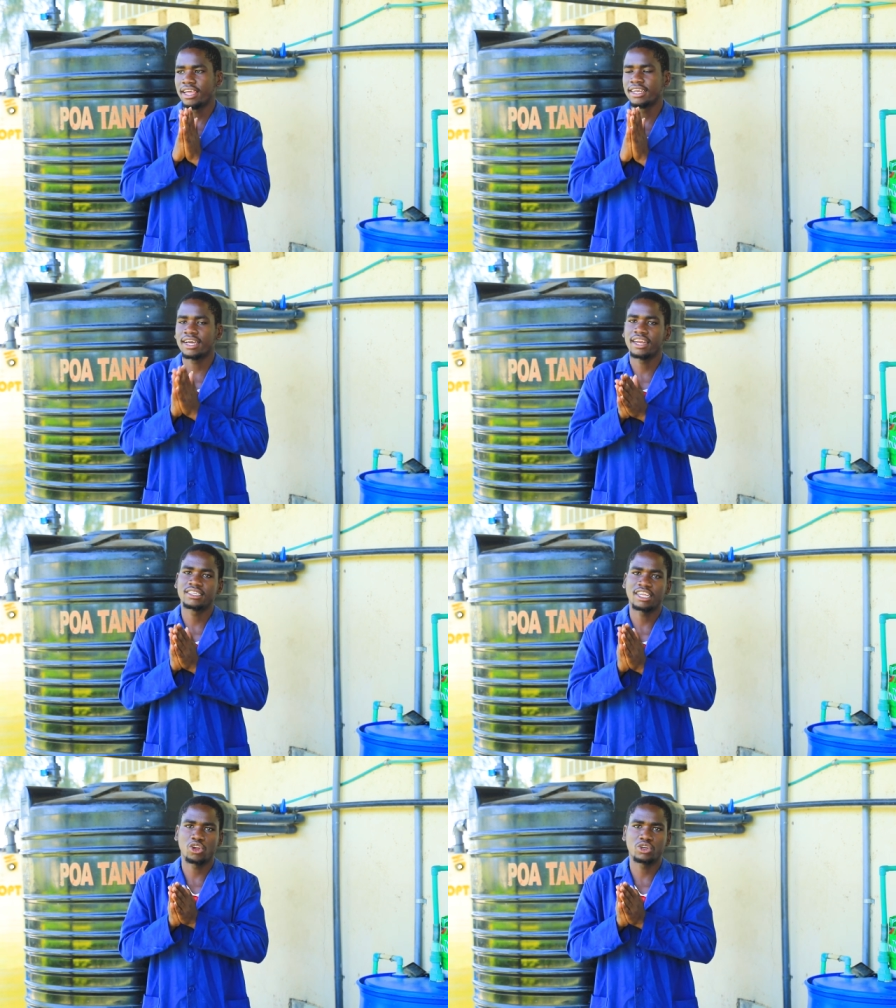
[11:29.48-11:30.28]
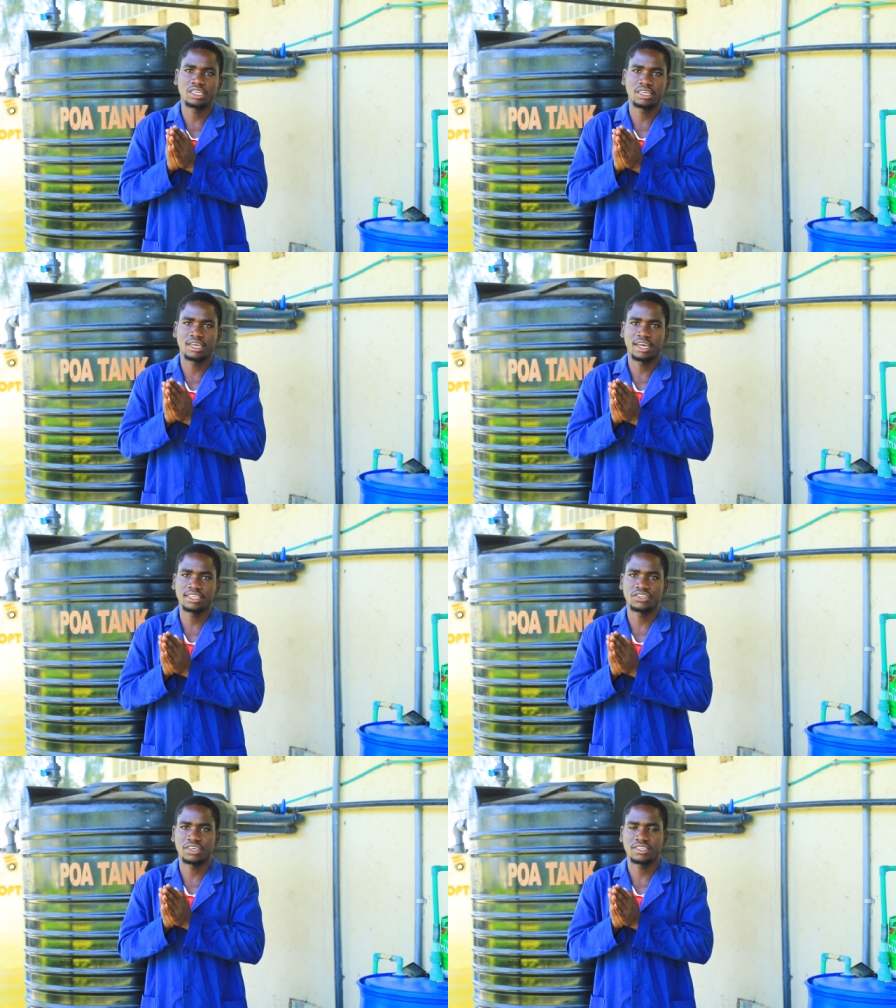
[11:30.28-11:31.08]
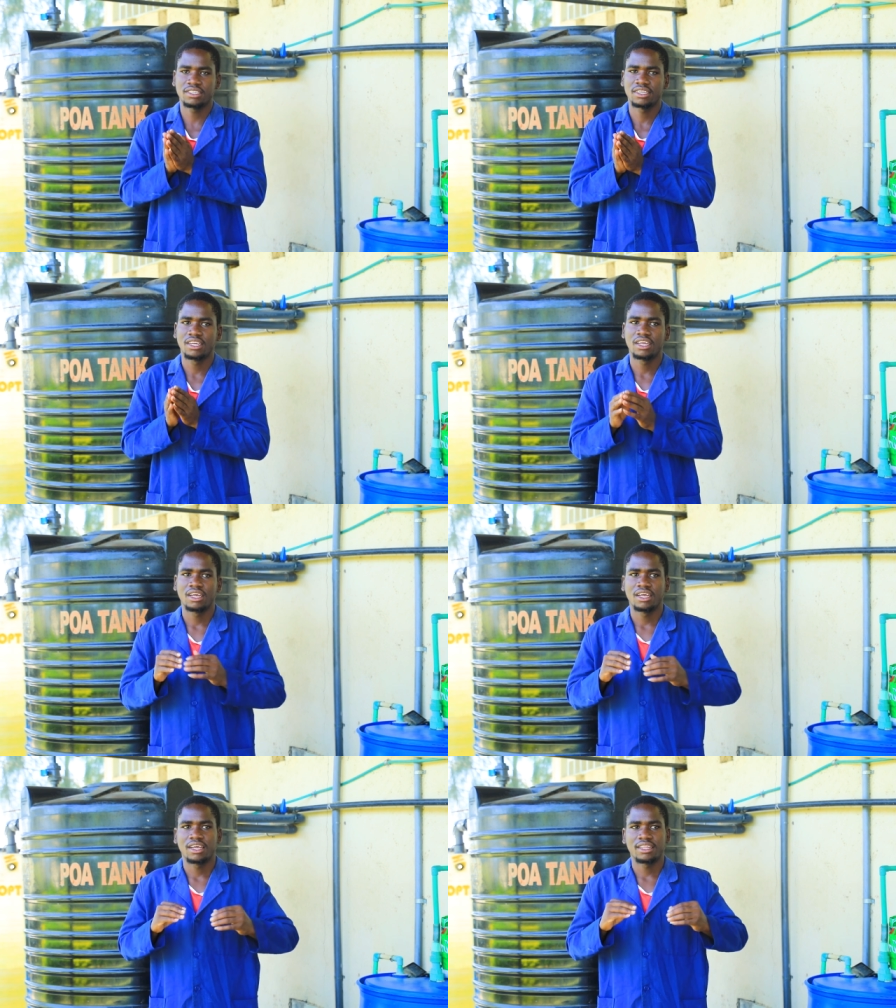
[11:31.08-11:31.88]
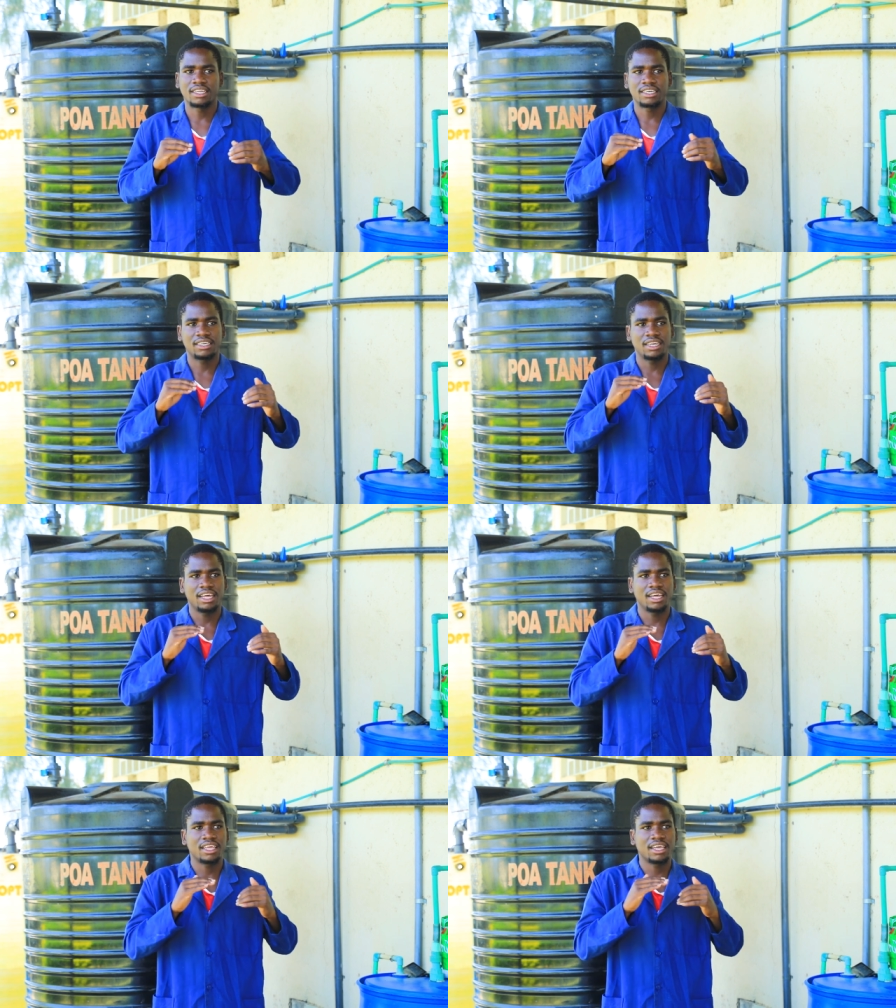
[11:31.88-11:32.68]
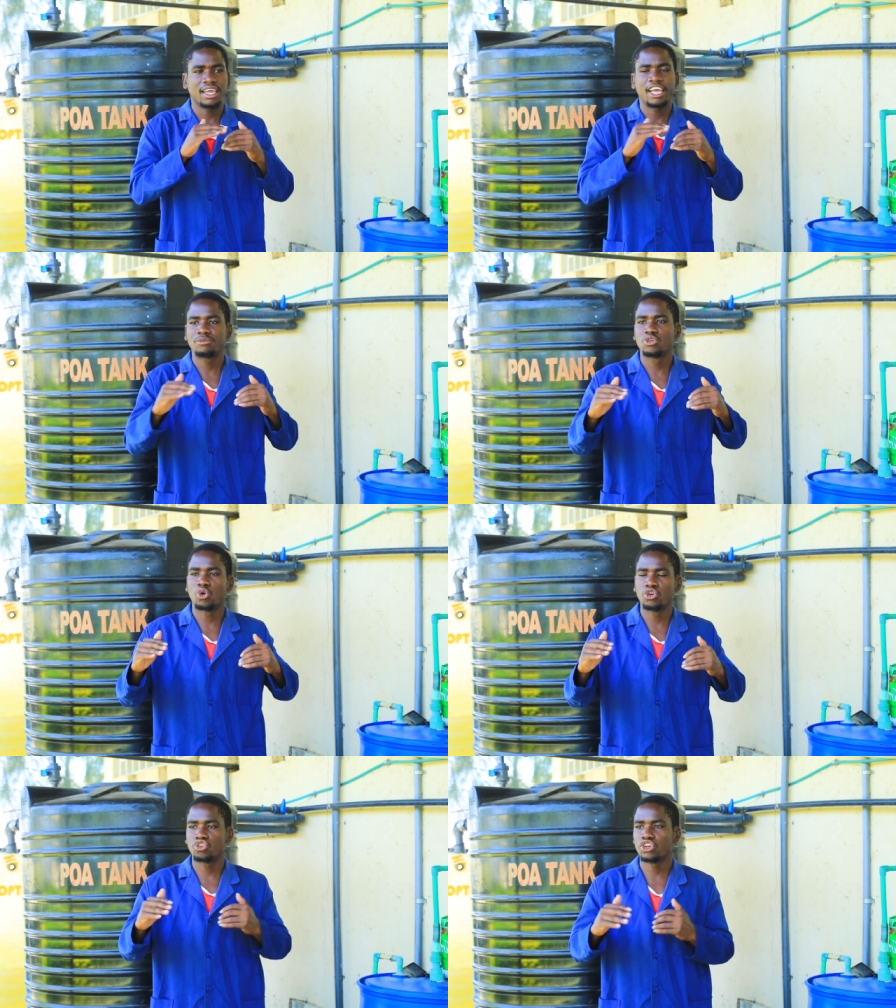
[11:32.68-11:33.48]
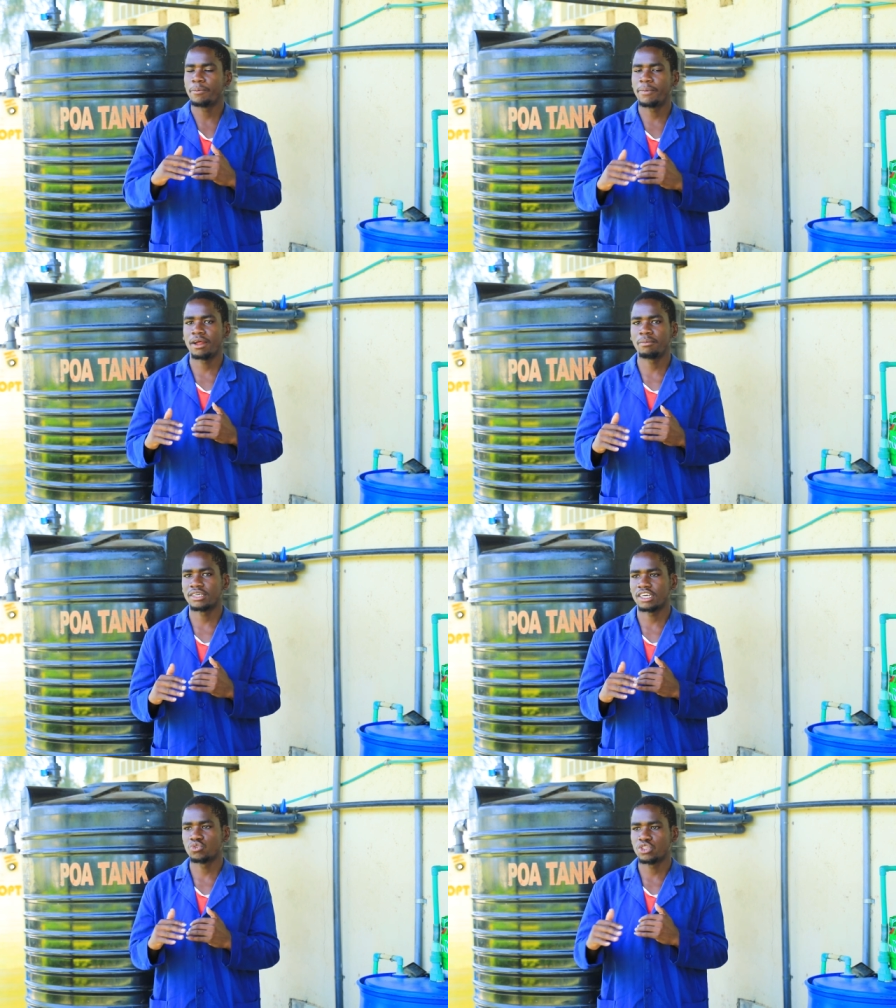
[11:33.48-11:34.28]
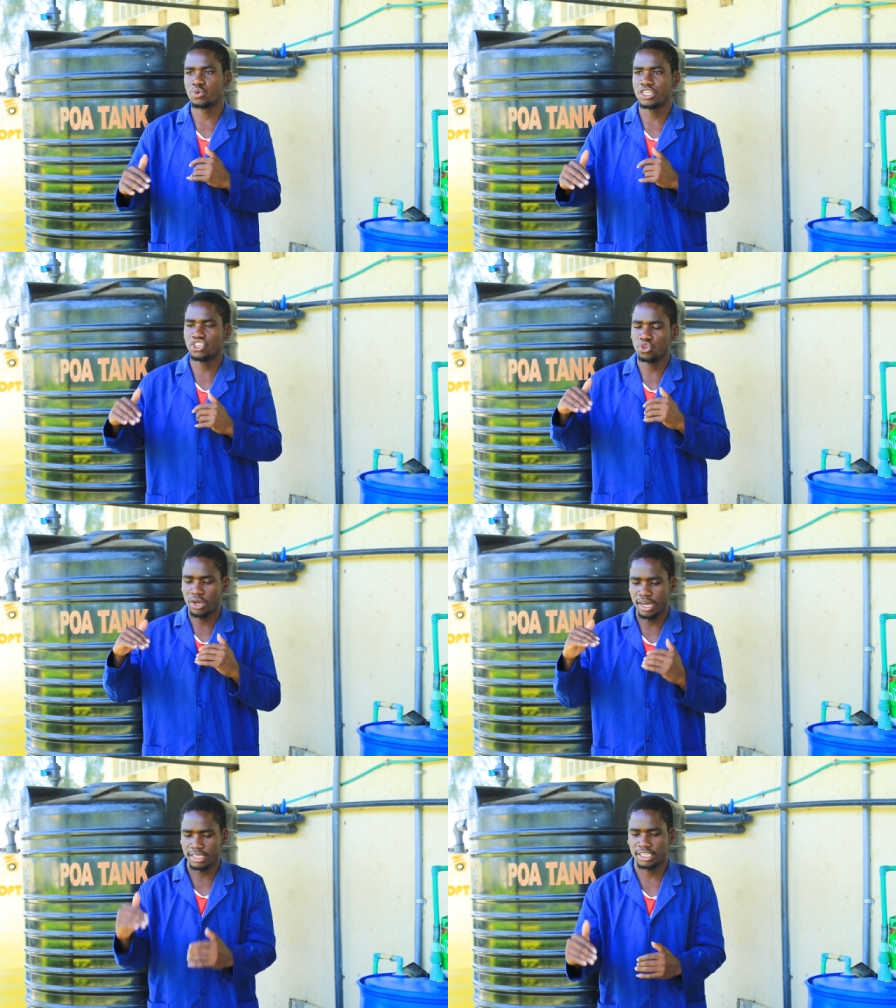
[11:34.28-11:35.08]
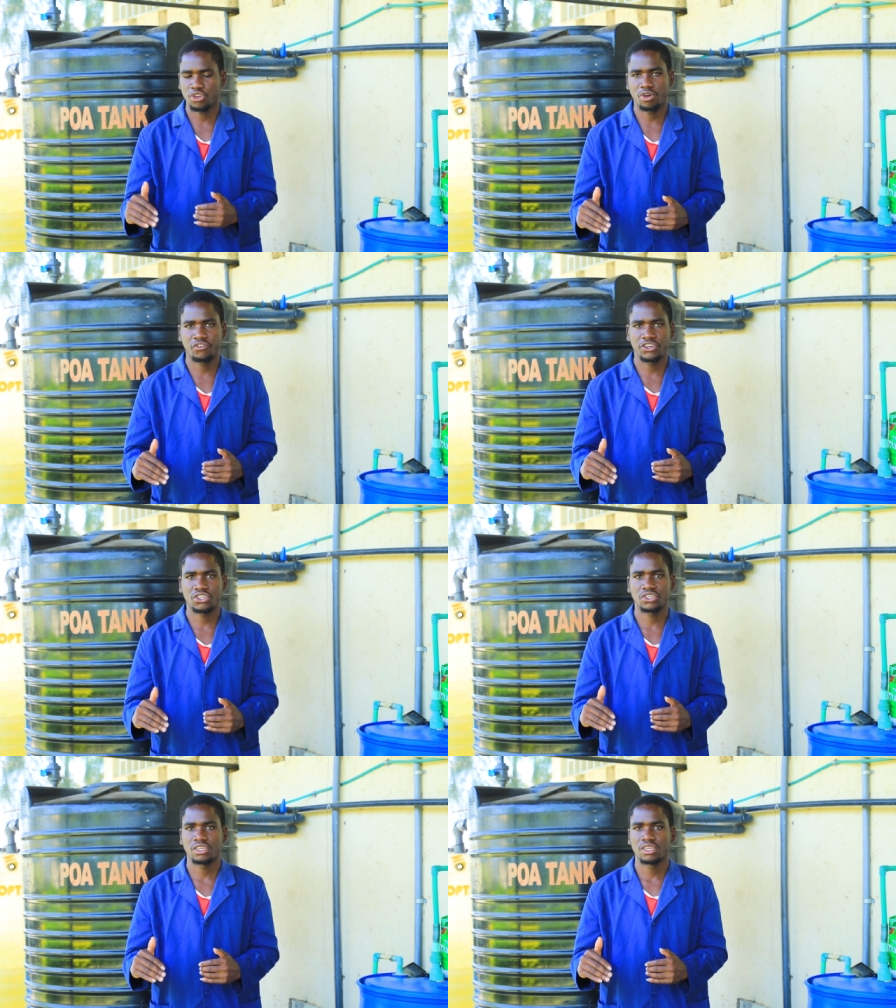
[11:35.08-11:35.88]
encouraged a lot in hatchery, that helps you control the parameters with which you culture your fish.